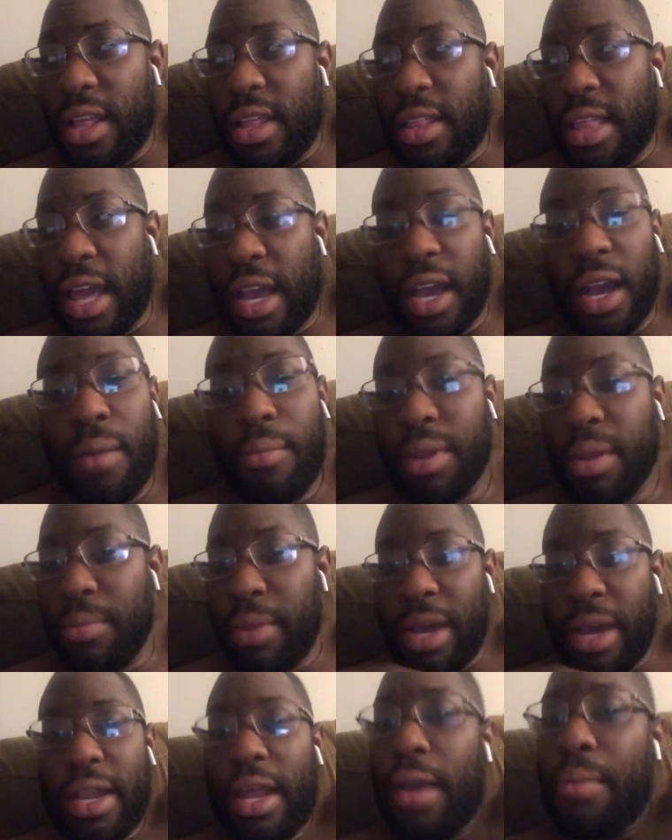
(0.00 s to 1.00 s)
that company
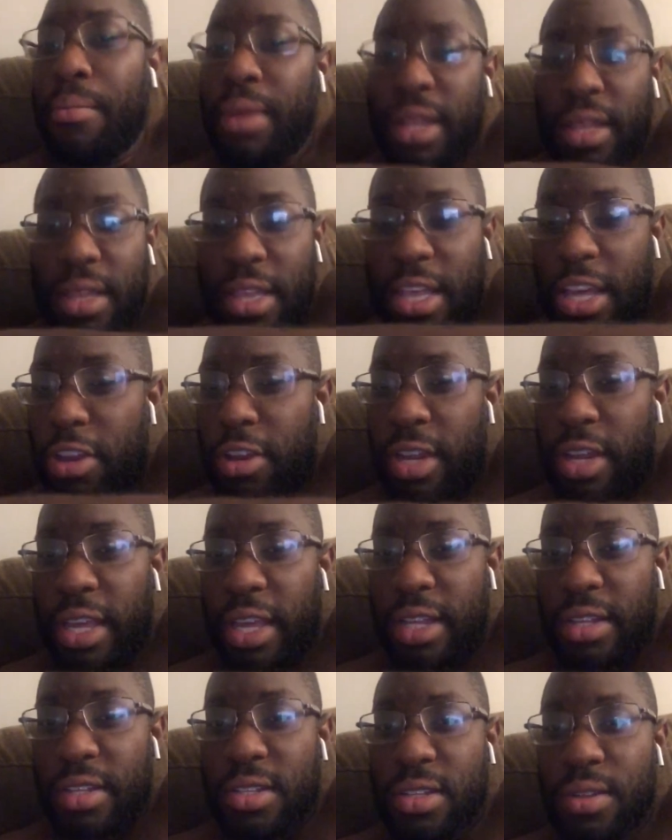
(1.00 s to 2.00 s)
might not meet their
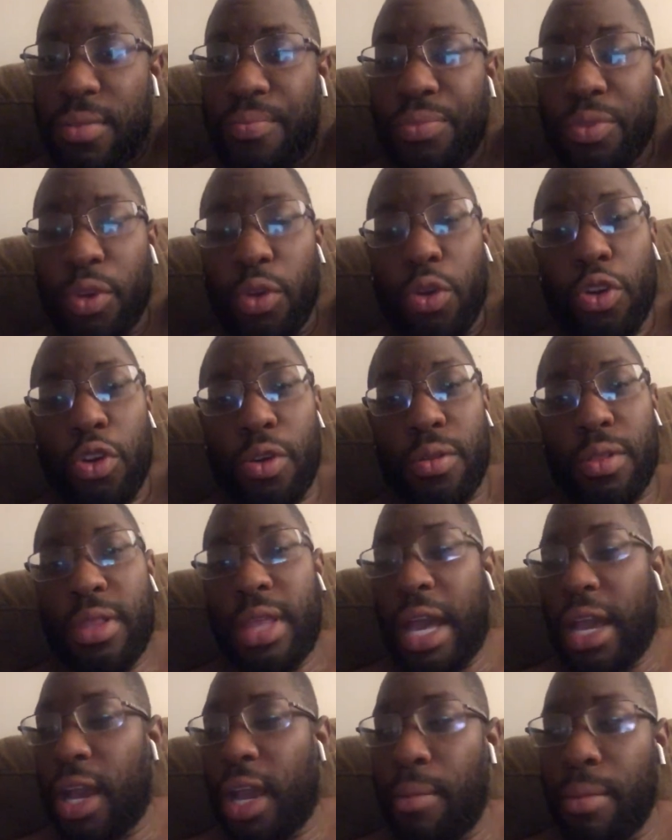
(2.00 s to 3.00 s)
needs, or
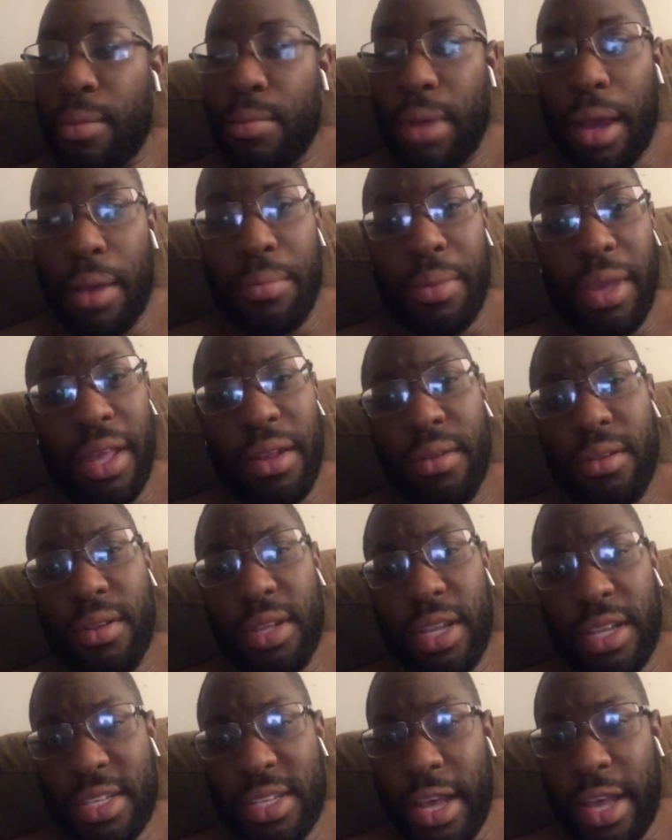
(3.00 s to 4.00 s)
that company might meet
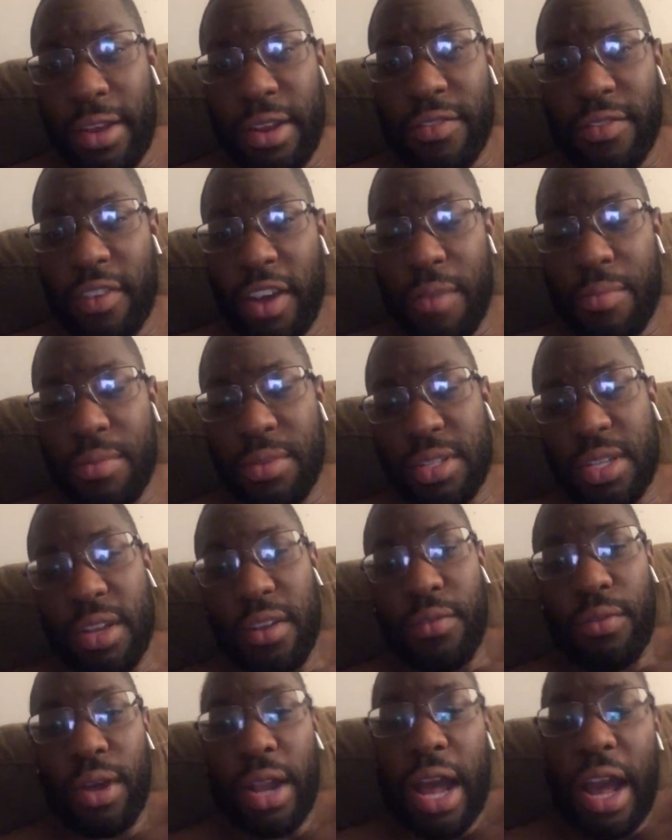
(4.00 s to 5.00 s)
75%
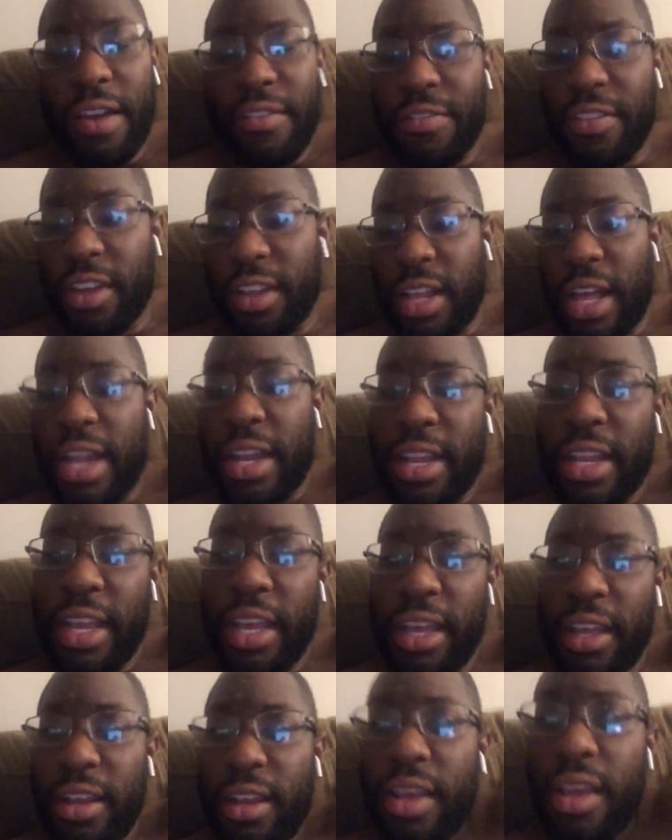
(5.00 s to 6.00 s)
of what I feel I
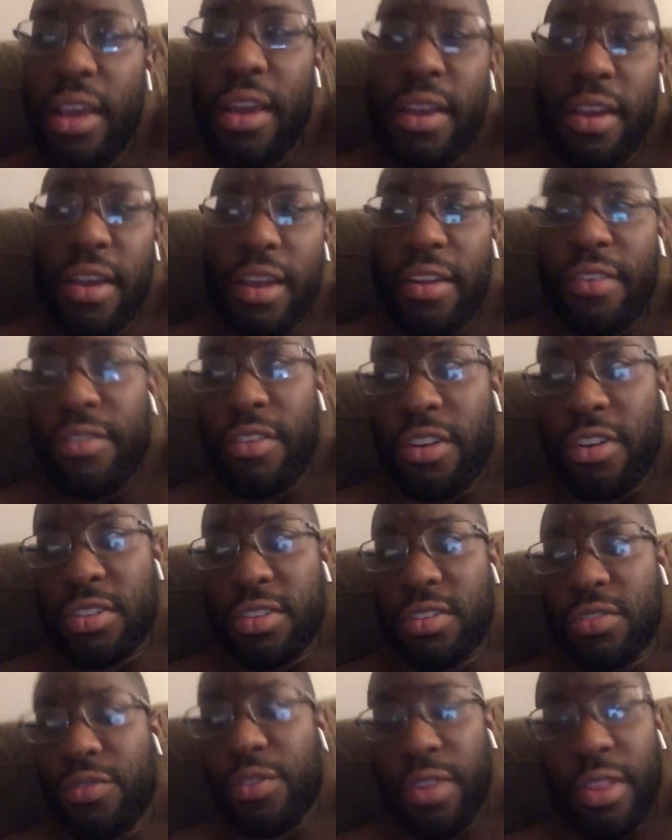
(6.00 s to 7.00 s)
need, and
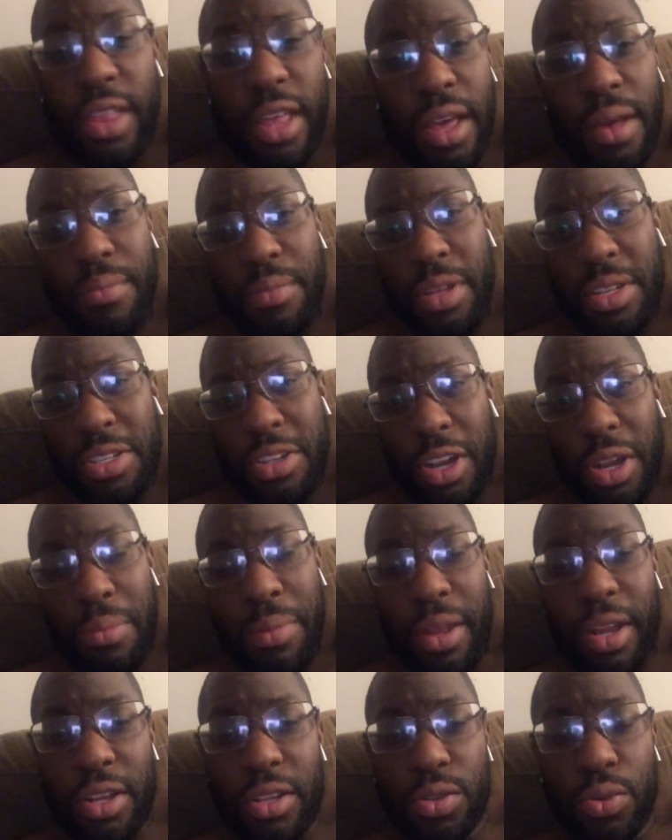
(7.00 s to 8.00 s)
versus for them, it's only
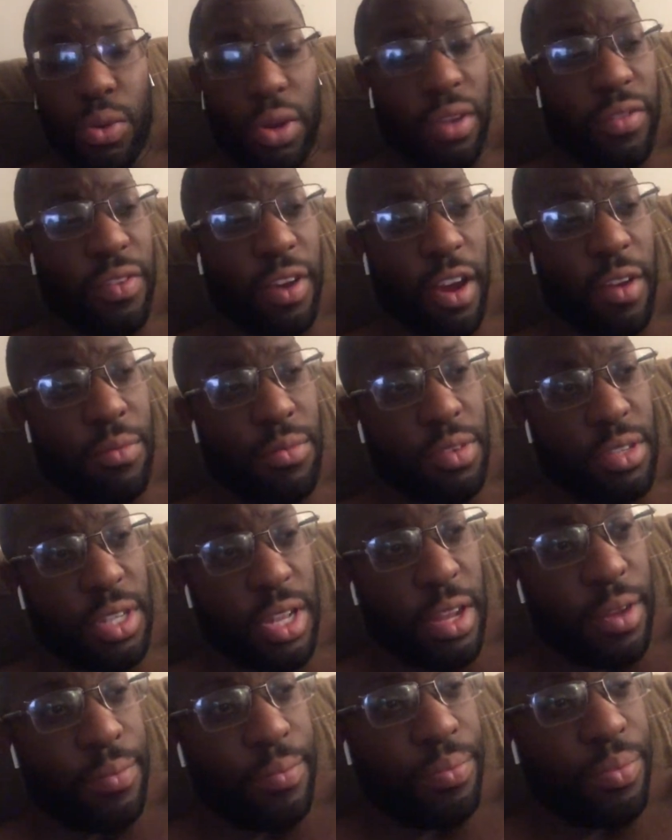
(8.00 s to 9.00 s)
meeting
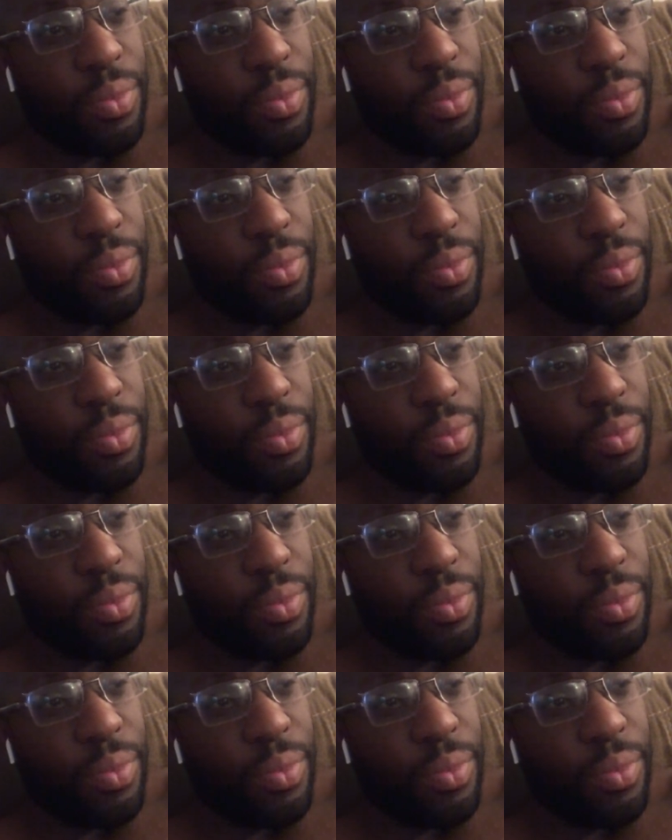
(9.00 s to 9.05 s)
25%.